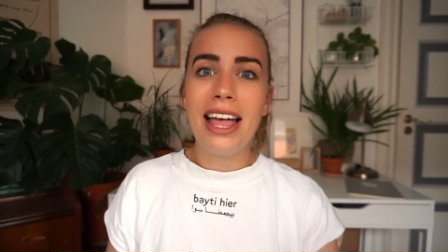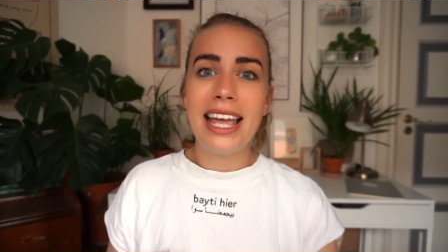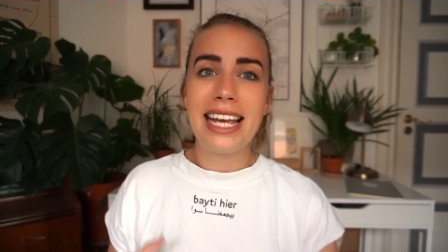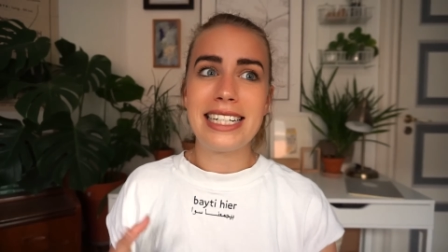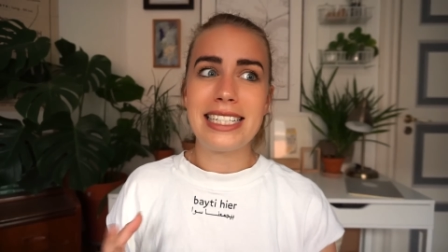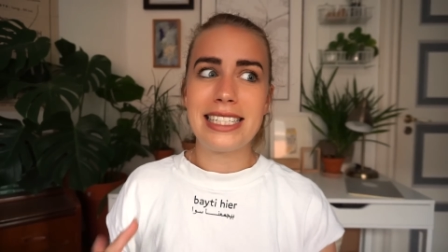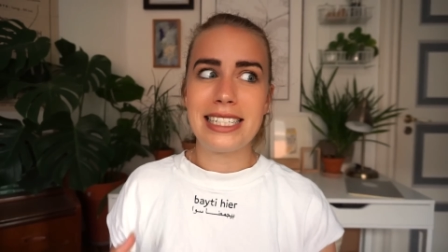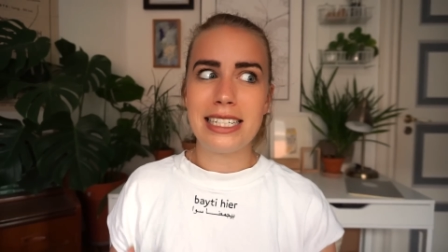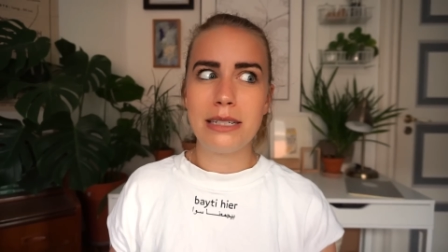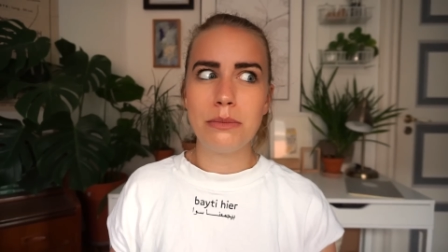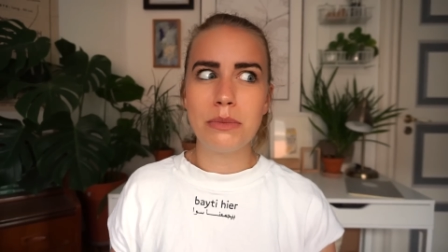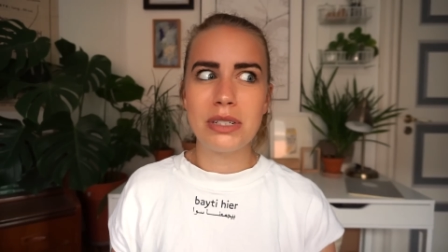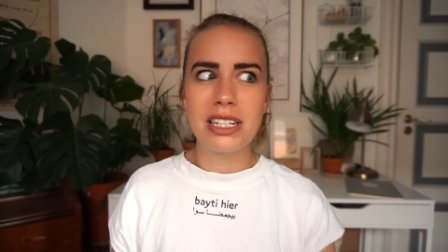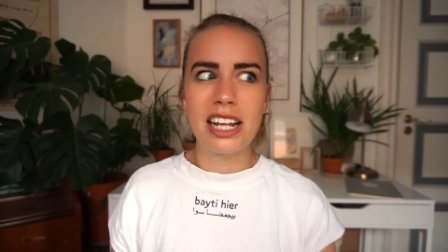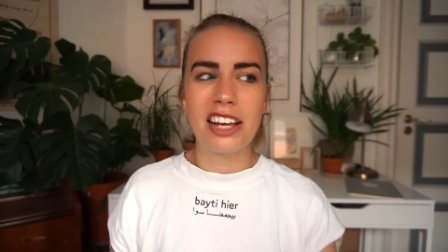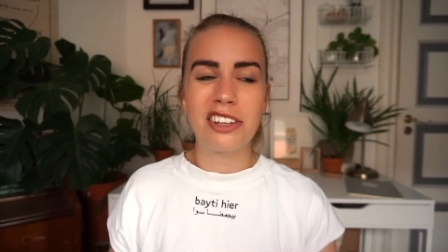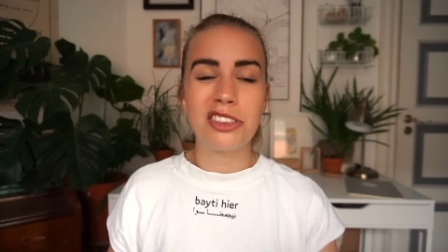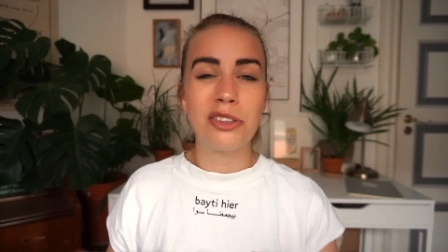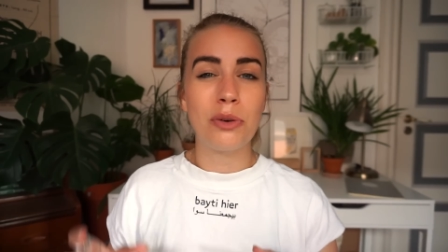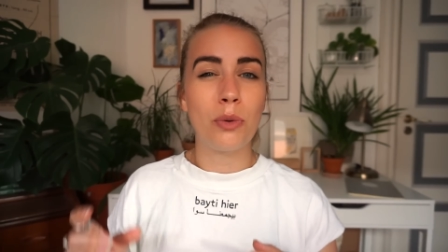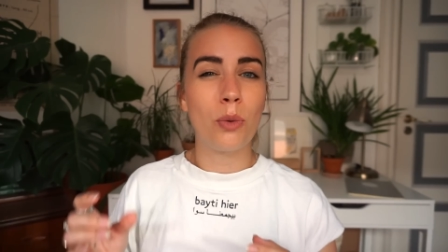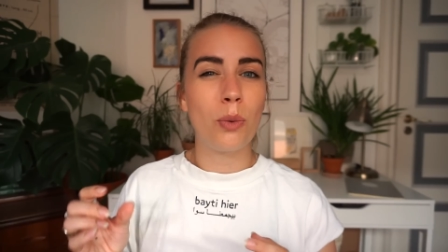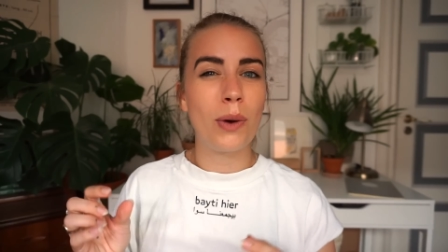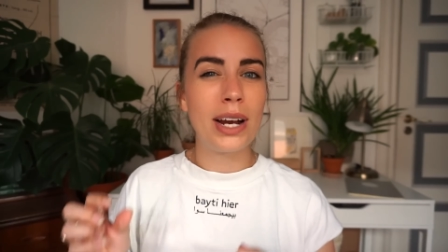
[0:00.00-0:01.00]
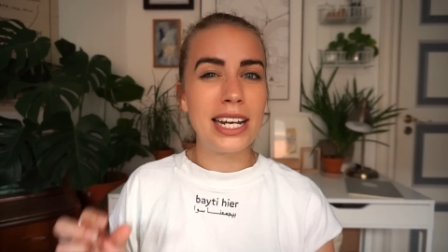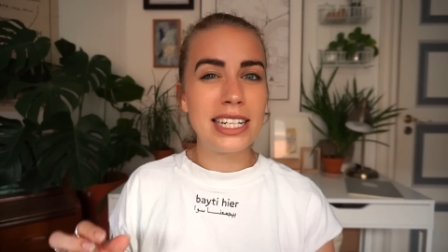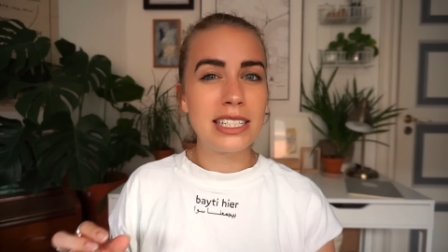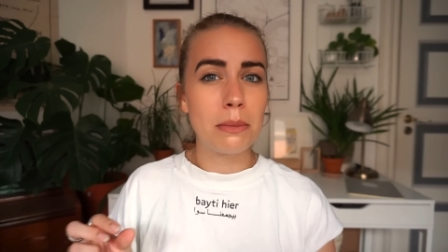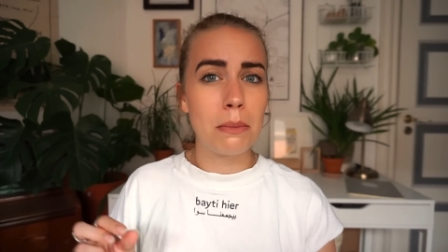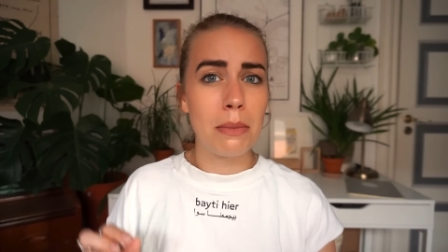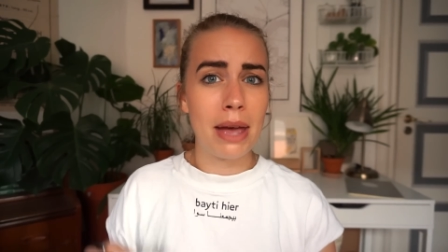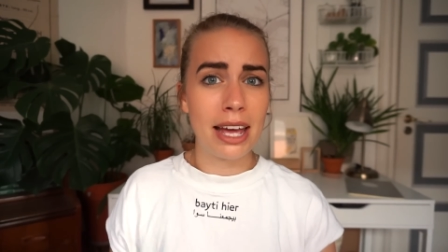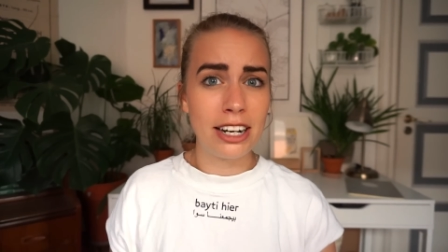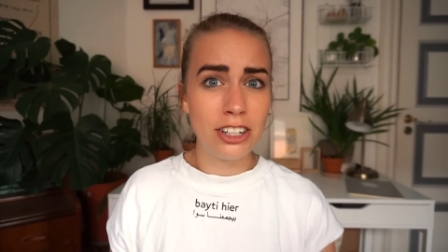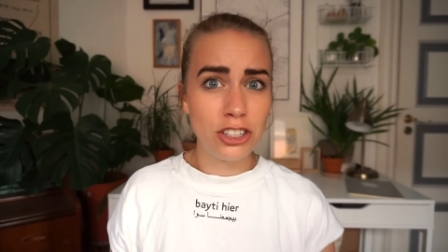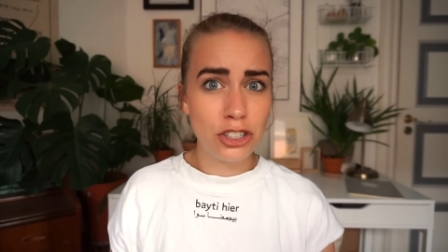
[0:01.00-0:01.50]
it seems like the waste
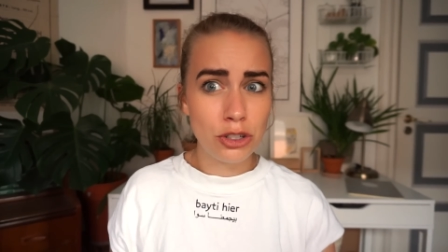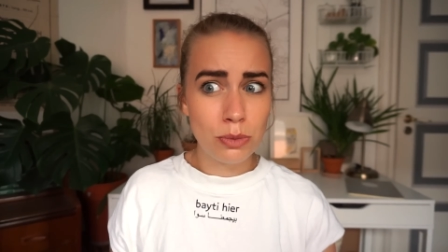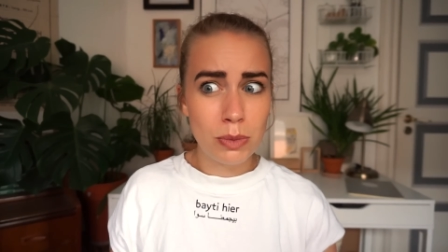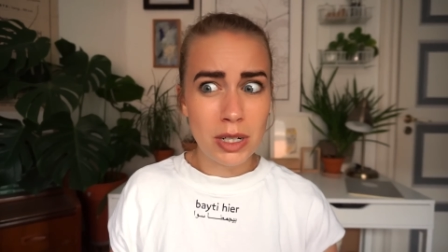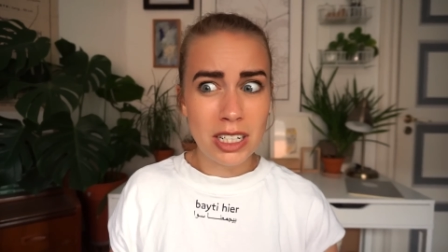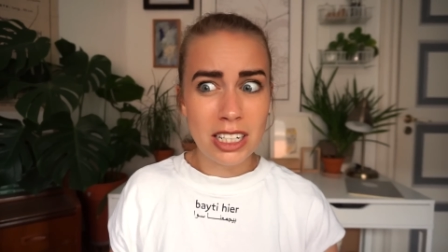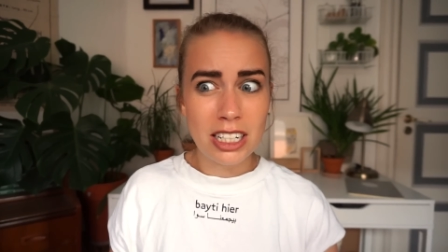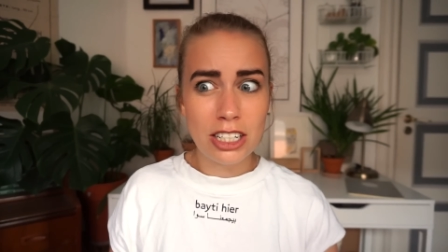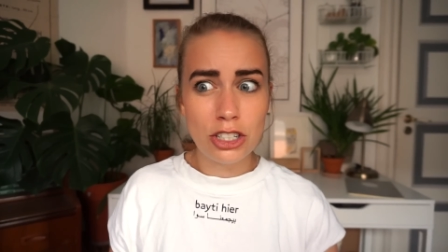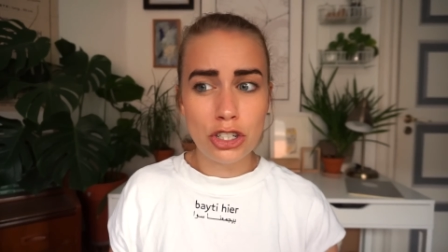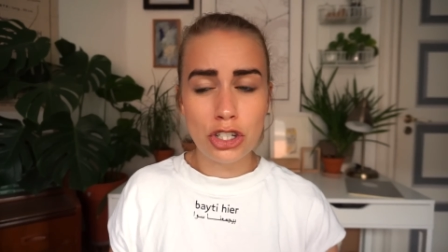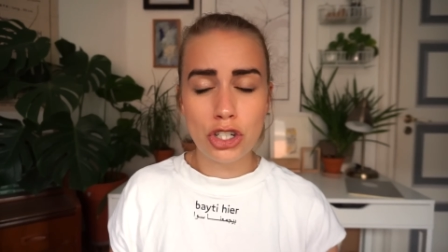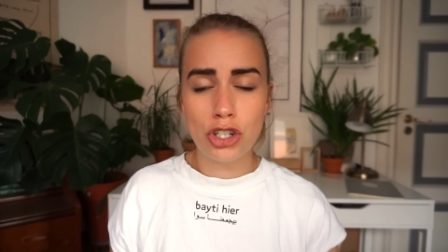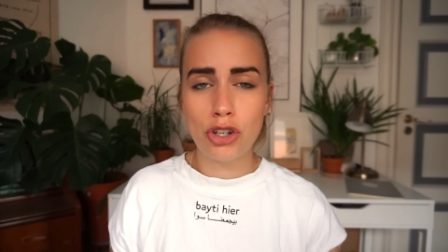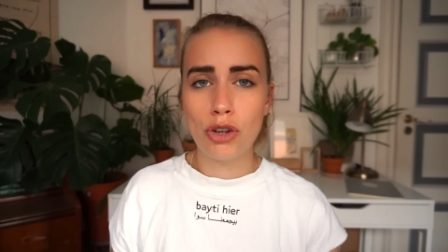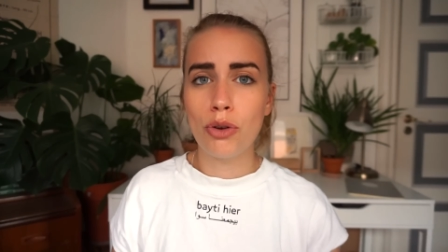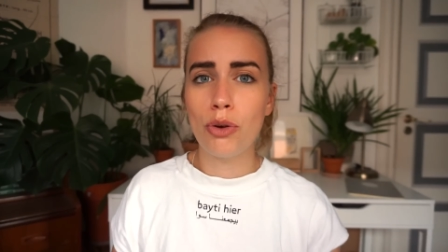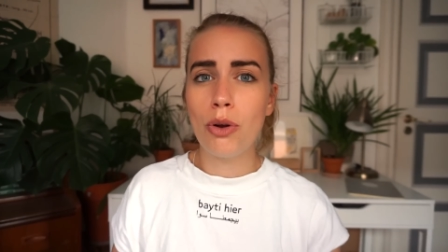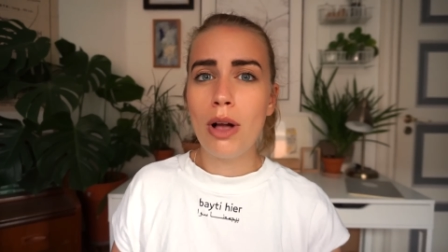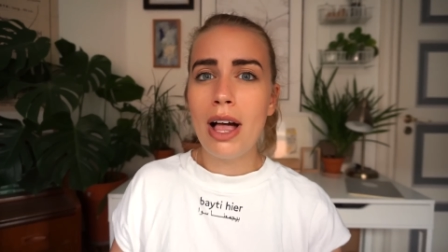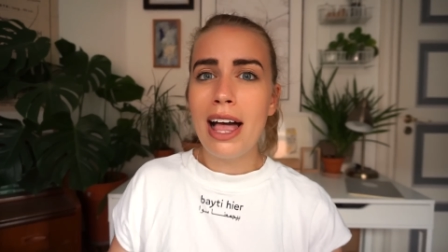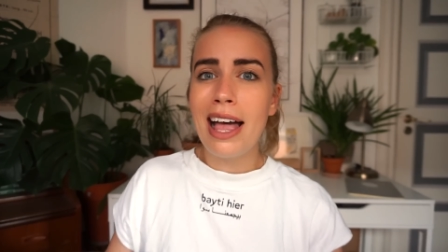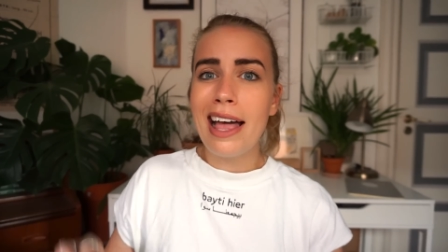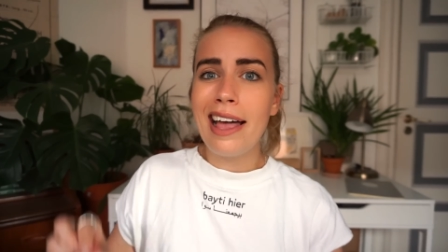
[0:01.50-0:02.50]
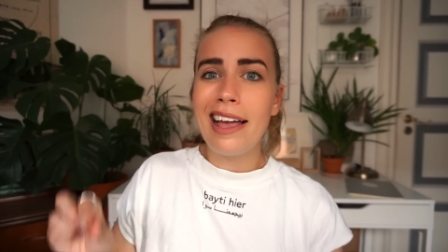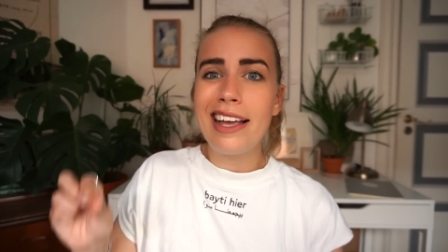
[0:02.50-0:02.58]
management issue